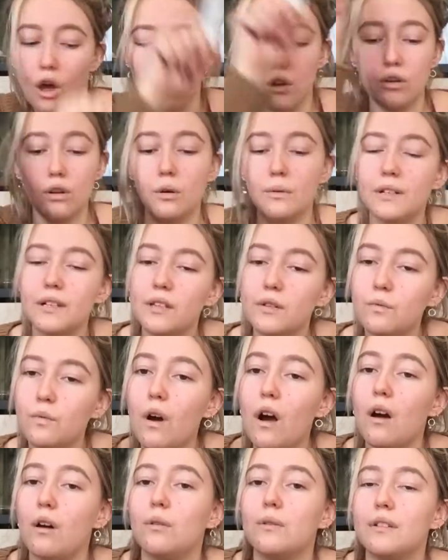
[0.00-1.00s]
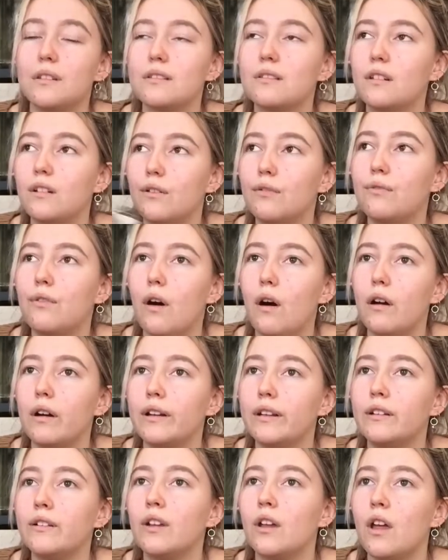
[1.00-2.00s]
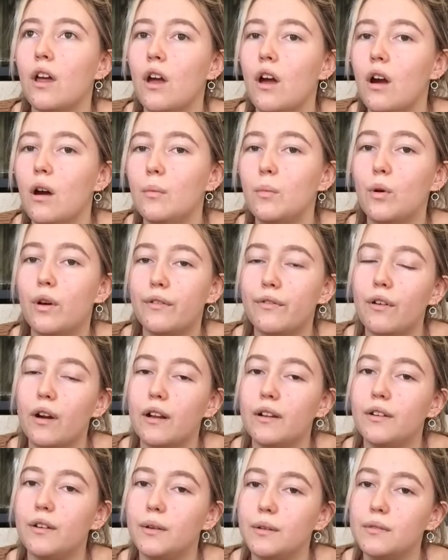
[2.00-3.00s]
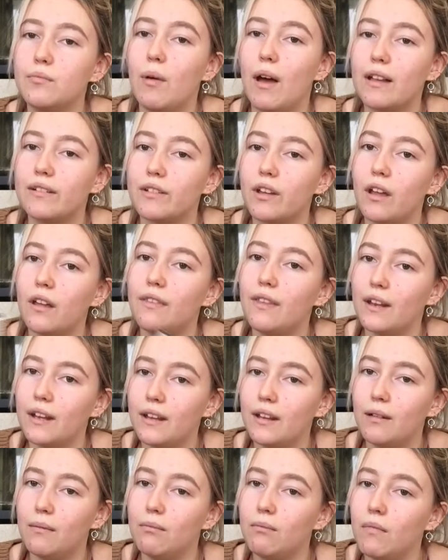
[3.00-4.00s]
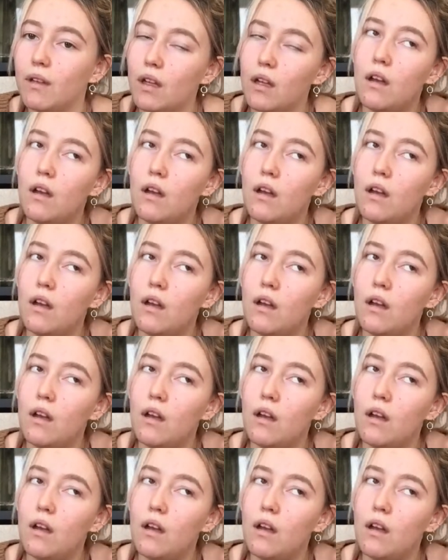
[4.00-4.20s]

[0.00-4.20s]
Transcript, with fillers: No one in the world is gonna find a boyfriend who's better than him.